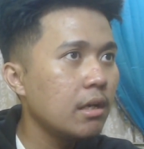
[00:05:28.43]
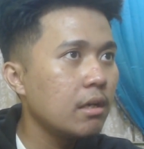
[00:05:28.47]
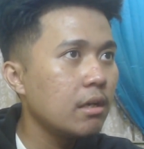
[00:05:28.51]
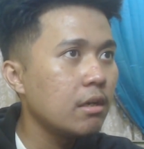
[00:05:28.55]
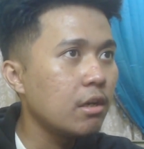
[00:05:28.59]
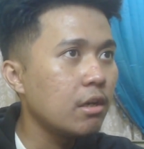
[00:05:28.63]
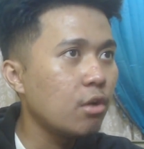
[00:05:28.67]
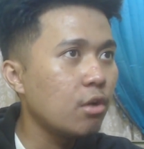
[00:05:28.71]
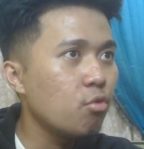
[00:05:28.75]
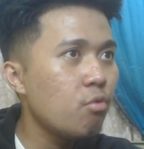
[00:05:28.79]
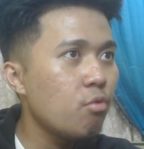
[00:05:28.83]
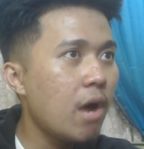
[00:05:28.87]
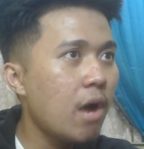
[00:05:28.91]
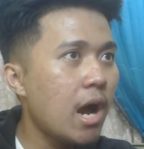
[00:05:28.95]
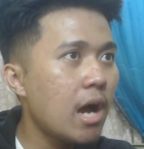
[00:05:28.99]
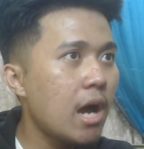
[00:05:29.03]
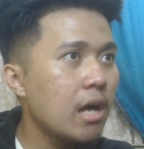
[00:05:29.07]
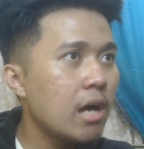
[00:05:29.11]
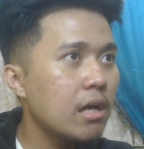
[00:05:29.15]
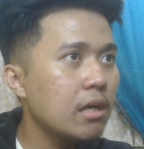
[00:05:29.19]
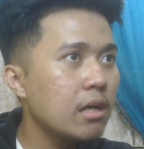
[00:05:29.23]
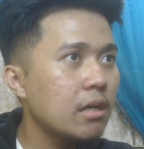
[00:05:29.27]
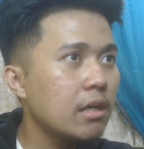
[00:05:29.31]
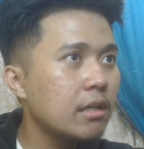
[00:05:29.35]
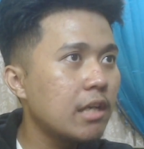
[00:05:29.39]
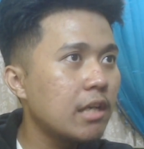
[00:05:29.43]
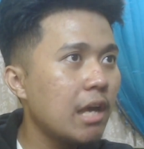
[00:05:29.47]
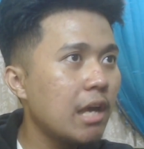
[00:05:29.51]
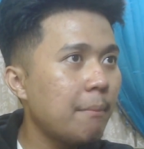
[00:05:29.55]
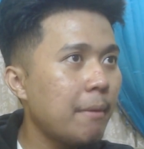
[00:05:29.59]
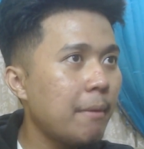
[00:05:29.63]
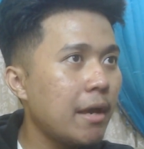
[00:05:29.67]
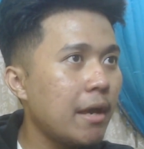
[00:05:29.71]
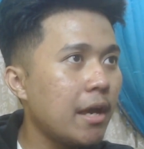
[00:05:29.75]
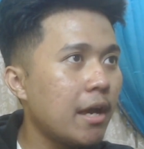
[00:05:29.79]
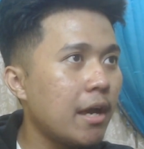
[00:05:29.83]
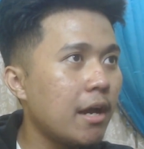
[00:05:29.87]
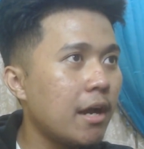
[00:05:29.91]
Ruang
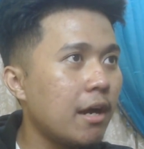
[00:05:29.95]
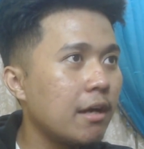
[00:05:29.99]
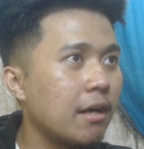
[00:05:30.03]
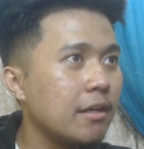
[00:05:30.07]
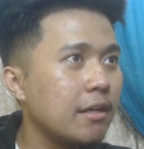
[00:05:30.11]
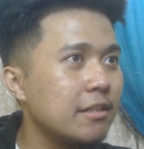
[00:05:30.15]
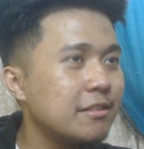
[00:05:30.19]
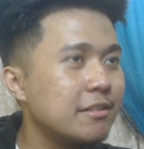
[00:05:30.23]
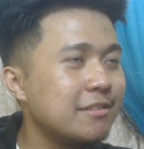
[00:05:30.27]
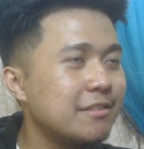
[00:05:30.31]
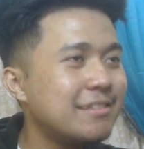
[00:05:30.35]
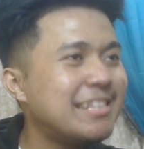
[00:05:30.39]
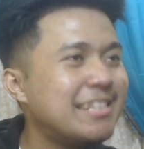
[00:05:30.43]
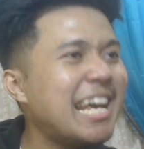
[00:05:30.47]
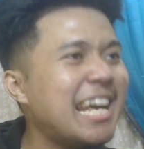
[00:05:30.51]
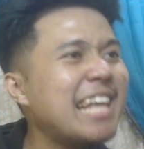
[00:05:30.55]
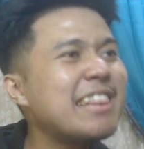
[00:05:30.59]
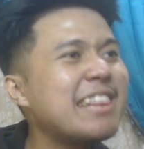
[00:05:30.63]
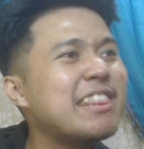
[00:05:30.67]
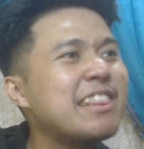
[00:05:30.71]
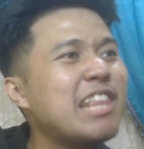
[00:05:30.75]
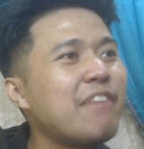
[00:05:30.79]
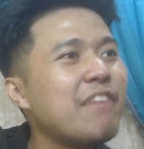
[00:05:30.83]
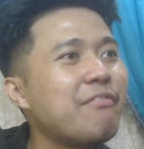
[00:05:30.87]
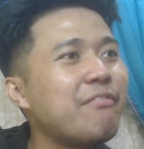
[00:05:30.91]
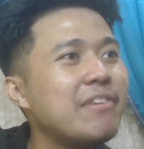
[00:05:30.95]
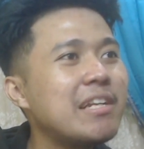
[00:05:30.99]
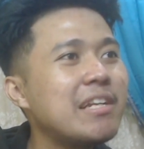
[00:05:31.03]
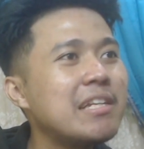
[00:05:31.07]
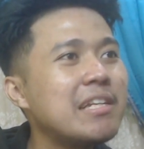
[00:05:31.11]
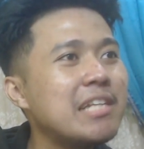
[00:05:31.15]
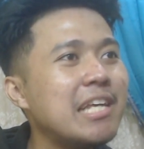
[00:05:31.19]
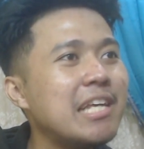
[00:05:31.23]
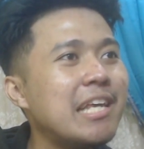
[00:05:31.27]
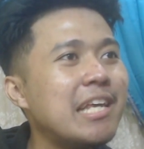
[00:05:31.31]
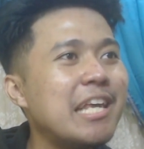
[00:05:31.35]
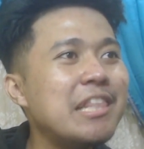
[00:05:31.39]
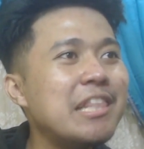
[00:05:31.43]
GPR. That
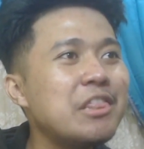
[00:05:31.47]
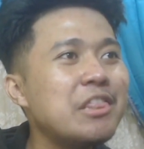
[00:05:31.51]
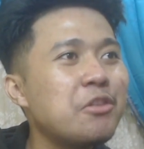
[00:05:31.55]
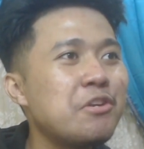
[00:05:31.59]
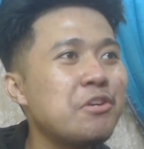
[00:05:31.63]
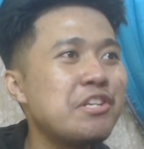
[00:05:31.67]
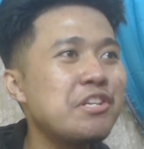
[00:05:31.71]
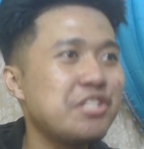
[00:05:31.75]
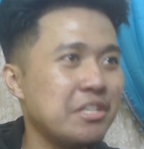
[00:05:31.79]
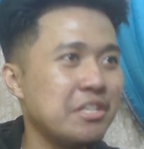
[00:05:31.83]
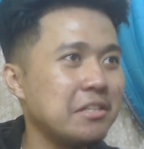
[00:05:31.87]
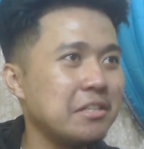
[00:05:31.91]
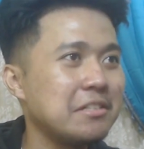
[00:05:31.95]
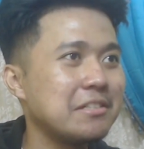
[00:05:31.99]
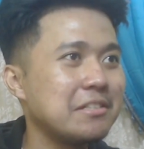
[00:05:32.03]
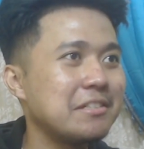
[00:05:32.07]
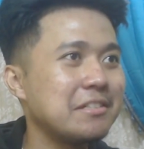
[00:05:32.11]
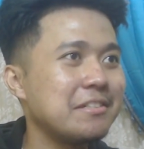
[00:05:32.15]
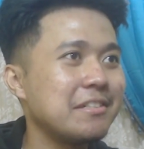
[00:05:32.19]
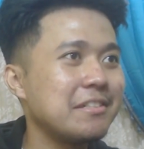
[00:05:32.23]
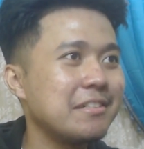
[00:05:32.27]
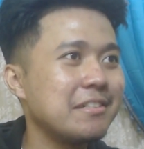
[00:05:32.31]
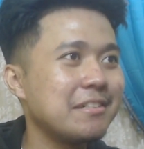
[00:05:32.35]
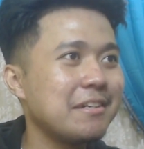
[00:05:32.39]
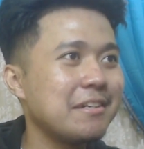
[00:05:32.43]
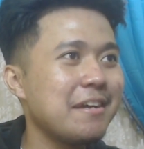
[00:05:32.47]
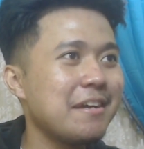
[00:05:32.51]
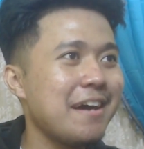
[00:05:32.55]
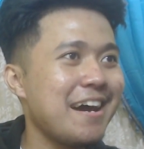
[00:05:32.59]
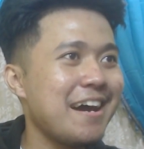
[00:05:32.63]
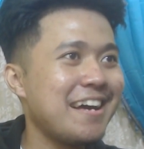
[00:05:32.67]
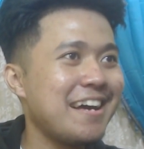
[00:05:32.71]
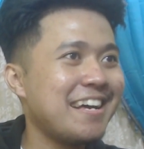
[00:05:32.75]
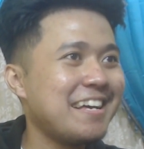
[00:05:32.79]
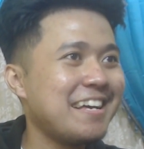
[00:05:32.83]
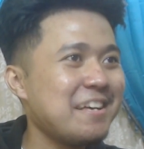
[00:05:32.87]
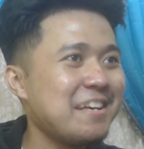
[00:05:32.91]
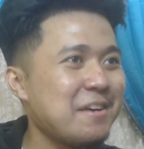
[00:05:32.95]
definitely Indonesian
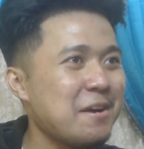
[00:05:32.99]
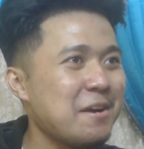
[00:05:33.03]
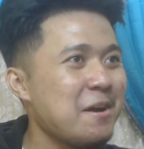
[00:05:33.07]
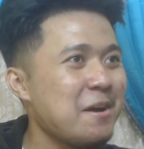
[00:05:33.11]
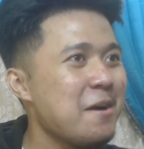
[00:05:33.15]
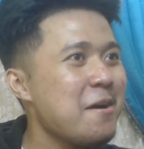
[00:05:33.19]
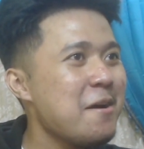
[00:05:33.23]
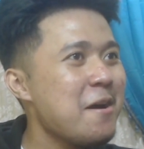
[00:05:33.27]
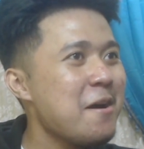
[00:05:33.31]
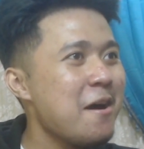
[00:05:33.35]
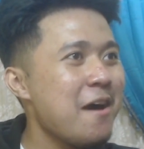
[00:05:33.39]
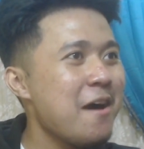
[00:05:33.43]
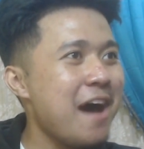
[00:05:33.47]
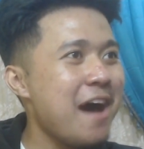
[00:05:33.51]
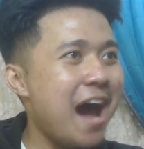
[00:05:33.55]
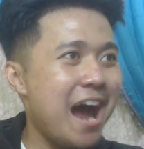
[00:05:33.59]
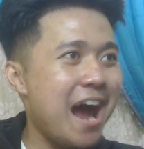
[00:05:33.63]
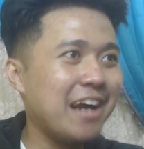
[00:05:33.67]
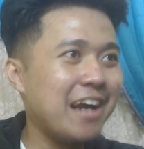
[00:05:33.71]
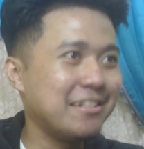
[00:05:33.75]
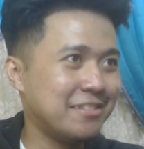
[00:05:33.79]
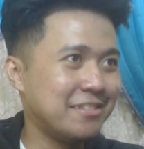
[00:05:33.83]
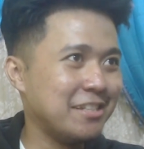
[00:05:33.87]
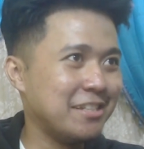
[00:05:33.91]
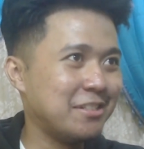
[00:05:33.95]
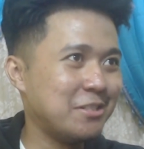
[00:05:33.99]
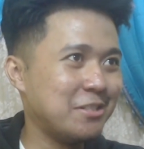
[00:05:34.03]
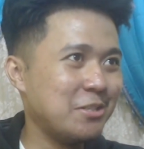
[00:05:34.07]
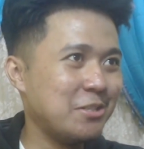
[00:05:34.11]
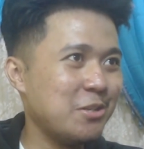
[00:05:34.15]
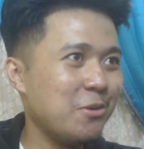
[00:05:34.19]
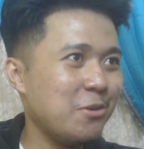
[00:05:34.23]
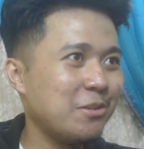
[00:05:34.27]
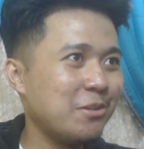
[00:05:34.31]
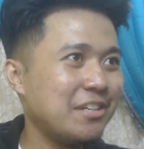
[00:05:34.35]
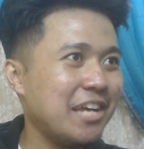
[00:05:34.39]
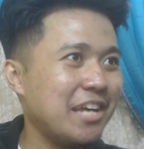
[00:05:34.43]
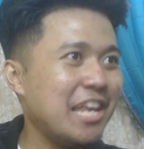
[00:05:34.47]
artist, you
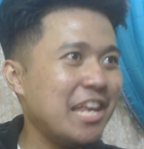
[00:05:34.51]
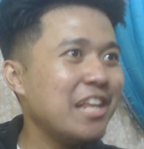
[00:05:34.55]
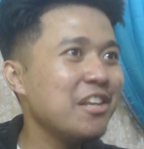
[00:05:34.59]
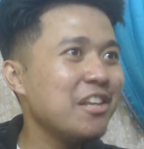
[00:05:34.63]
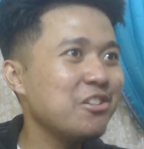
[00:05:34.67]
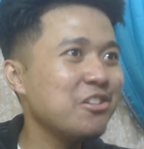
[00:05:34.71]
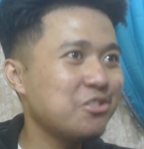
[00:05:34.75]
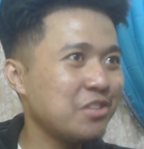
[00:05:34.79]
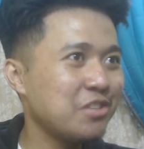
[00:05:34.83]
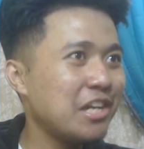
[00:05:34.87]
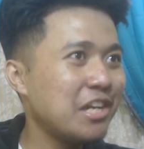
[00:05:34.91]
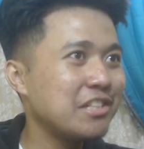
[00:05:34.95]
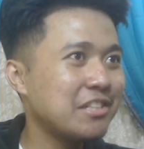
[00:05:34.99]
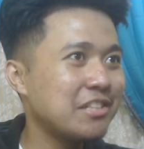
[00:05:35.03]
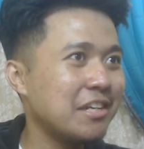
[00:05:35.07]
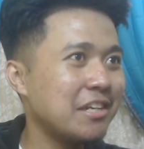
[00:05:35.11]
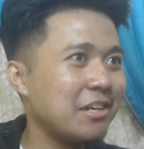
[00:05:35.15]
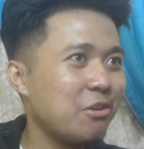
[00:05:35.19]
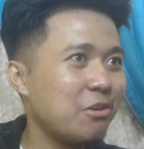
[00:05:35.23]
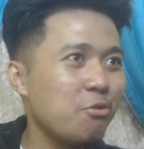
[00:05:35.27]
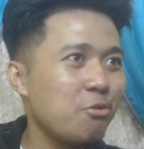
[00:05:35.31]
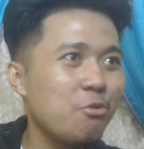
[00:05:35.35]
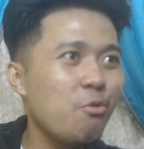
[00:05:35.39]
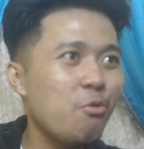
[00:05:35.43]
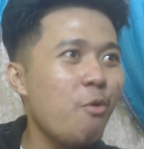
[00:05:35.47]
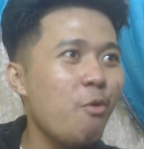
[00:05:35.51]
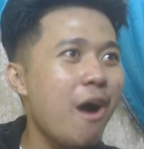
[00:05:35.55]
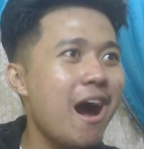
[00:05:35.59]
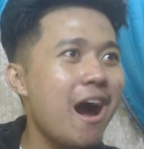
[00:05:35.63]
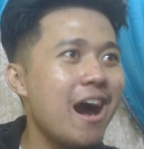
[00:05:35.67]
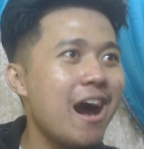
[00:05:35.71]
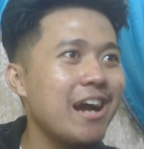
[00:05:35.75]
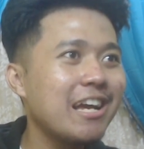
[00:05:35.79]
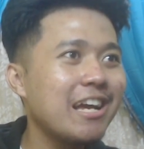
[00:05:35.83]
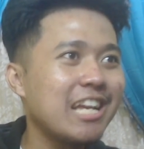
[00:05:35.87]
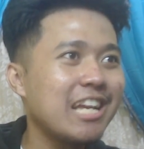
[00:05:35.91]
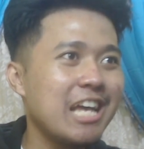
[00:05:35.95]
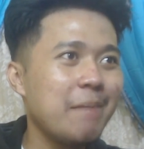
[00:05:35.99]
know. The illustration
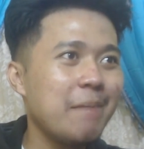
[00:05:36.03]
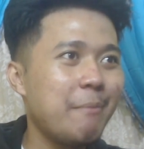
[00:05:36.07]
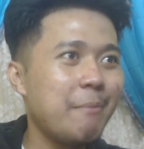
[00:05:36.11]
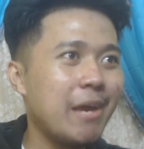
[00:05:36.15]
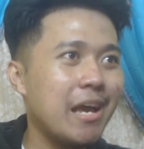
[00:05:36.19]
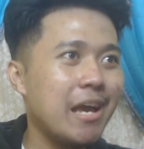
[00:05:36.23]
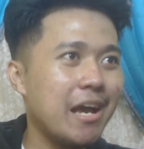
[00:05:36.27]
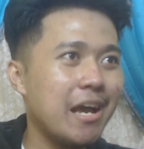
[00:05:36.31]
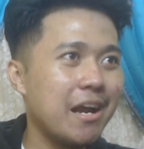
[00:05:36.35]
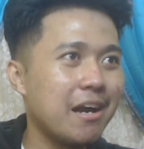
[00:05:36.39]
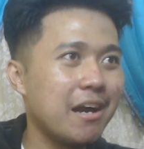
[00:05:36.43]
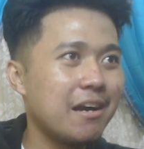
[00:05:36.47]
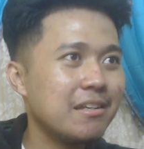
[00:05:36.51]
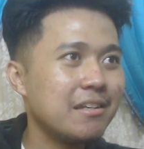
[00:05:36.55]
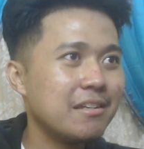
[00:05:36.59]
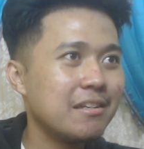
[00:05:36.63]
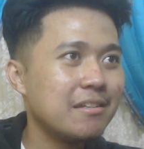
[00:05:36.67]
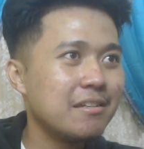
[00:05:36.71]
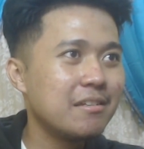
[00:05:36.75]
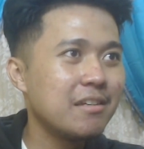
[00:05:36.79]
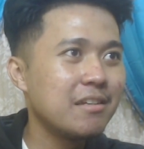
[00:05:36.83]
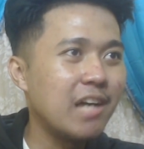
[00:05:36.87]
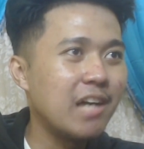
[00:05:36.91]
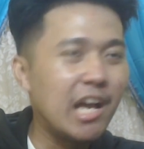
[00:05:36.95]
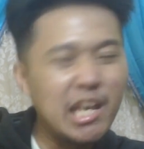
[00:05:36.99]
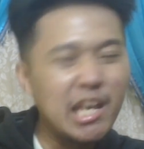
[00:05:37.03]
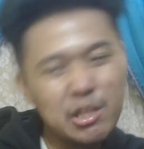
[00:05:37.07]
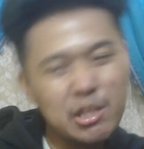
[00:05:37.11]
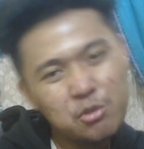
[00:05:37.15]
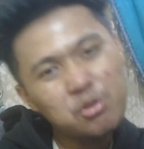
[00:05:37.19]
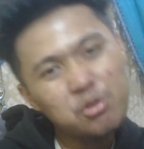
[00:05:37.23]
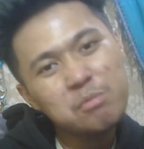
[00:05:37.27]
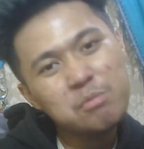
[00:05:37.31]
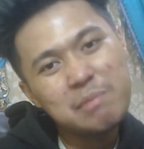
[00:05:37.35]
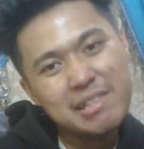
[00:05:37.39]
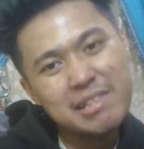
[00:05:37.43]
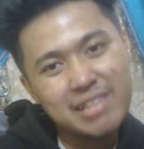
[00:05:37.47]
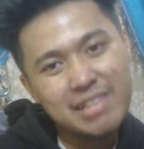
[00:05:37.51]
Ruang GPR. It
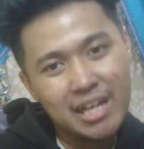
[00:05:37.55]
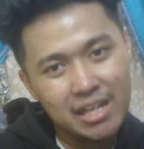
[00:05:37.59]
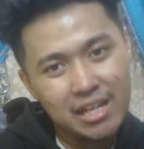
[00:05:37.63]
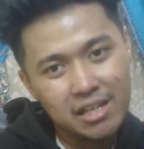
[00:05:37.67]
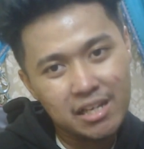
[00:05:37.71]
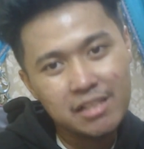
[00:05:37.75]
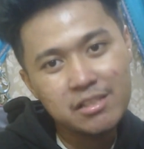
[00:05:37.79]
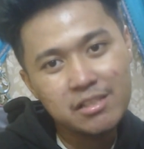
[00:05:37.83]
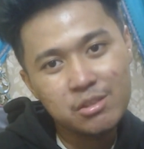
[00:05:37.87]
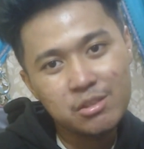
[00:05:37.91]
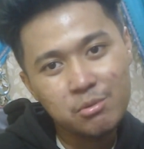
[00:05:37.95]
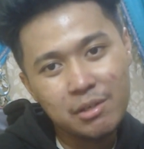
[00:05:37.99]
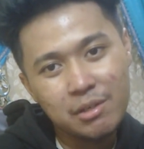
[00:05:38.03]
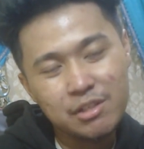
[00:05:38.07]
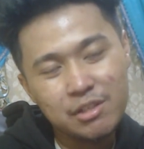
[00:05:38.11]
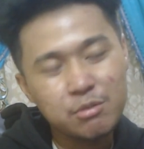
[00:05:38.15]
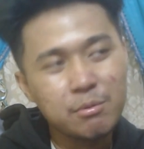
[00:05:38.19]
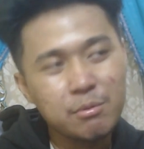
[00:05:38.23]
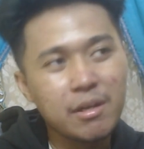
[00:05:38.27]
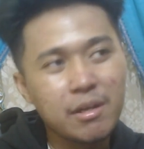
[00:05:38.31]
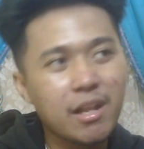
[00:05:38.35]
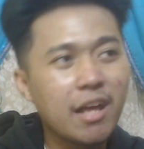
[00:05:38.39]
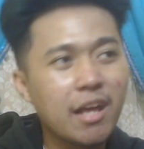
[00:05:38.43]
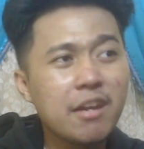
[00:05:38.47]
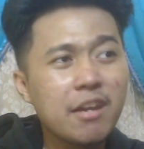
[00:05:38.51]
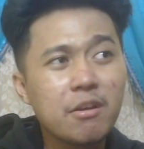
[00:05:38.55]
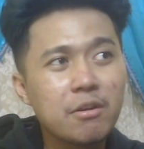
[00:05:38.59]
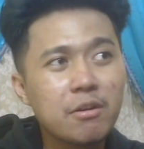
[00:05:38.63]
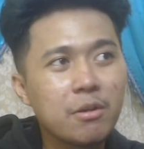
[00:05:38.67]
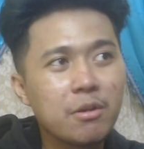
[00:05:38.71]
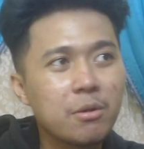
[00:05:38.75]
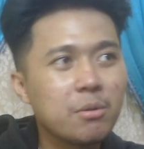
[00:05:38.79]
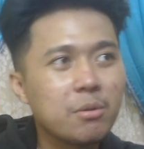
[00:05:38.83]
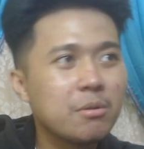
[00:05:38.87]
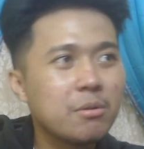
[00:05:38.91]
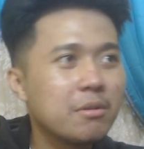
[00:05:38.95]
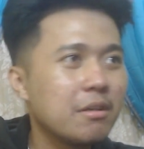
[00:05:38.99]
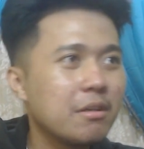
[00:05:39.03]
could be Thailand too as well. I don't
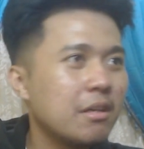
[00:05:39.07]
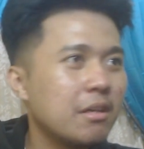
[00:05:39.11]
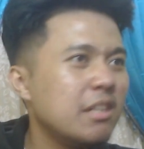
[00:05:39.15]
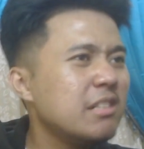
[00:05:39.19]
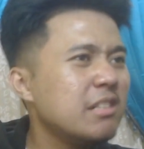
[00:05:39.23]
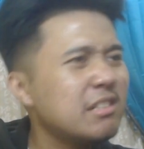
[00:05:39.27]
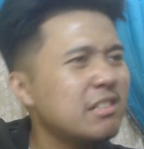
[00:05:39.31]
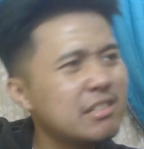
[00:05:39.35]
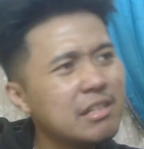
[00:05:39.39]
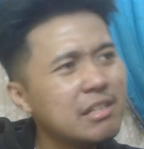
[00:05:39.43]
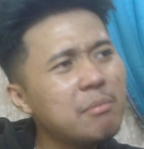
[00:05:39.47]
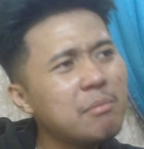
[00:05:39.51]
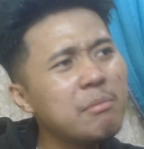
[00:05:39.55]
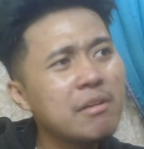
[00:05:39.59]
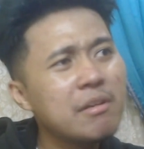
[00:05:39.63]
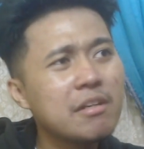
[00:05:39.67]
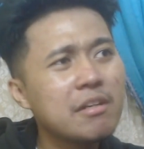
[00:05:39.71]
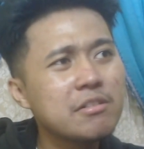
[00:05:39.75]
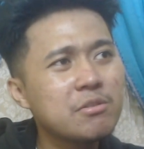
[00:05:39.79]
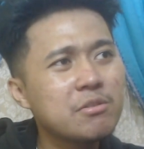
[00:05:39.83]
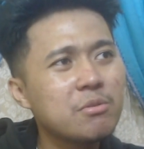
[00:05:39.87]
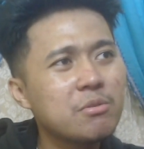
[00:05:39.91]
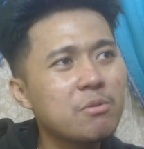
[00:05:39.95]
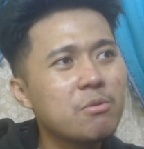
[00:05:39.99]
know. It's similar to